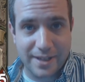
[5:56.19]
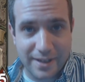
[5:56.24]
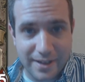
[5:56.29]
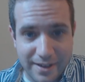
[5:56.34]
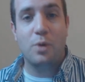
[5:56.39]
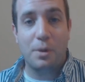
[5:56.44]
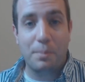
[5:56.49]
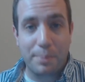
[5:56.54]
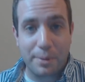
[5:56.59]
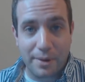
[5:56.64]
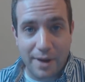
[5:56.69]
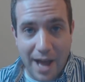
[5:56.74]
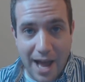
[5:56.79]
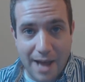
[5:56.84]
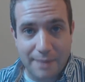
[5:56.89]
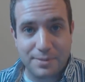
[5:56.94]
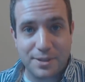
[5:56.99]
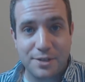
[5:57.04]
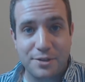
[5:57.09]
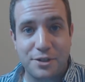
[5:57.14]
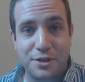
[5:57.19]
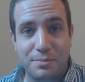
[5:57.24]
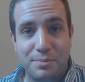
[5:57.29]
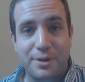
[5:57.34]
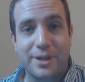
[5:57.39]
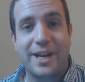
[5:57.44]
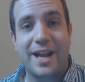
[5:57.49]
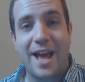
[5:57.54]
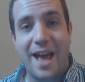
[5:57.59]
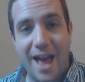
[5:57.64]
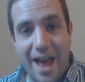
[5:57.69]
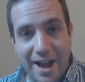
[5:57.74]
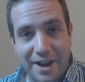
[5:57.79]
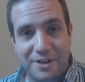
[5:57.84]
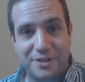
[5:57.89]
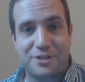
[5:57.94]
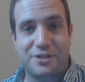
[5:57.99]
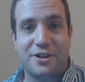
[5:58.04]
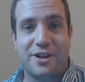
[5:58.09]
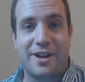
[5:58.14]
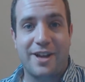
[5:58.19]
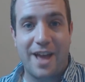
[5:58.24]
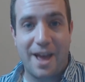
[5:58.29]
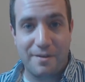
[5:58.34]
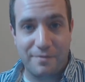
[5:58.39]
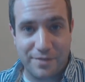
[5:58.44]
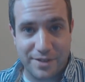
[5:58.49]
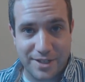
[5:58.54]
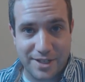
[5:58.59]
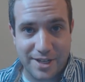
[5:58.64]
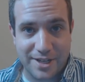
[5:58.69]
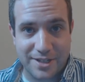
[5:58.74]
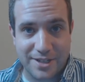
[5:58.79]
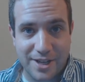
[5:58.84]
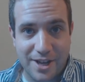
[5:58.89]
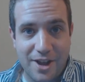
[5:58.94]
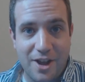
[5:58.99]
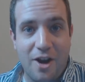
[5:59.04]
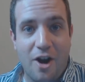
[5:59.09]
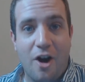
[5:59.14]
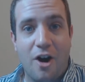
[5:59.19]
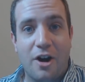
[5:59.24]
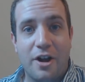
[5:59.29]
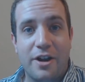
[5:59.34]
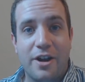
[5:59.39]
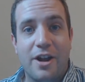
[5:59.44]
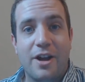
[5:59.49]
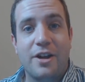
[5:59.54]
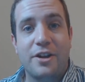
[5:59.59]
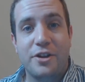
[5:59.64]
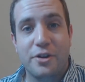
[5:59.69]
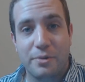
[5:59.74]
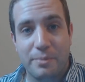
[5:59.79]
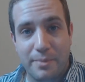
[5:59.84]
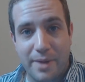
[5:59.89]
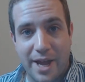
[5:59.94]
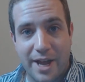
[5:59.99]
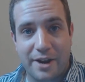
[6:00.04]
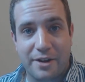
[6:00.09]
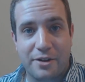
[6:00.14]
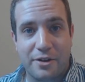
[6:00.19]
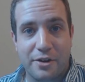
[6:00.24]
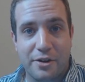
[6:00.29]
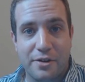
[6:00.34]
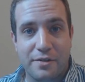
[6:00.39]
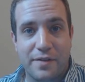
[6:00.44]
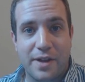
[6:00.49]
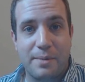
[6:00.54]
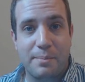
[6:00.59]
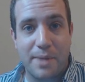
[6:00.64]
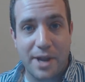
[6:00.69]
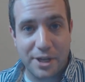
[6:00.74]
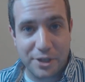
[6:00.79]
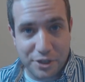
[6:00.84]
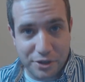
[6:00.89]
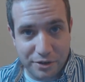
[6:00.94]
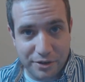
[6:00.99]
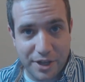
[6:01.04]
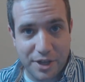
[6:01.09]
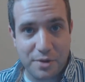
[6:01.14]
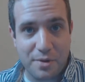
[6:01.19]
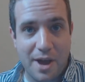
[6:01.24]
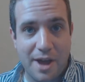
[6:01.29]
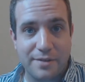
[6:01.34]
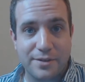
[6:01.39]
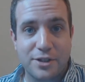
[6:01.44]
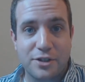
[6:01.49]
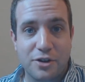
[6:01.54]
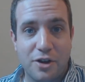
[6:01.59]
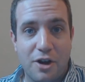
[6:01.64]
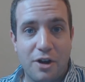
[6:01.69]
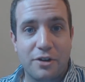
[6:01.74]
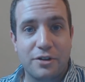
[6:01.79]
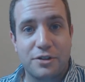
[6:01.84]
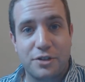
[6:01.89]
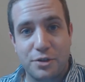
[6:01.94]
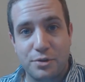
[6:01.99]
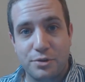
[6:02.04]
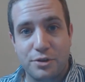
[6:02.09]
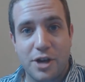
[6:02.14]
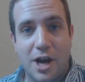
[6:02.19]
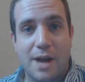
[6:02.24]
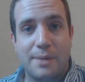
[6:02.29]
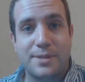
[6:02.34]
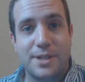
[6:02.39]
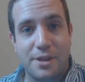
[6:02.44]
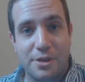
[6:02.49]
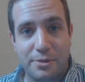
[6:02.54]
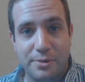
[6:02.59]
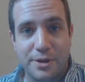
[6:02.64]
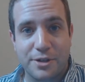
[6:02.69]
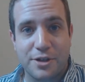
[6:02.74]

Well, perhaps you should put extra emphasis on your mana curve and make sure that you have strong 2-drops and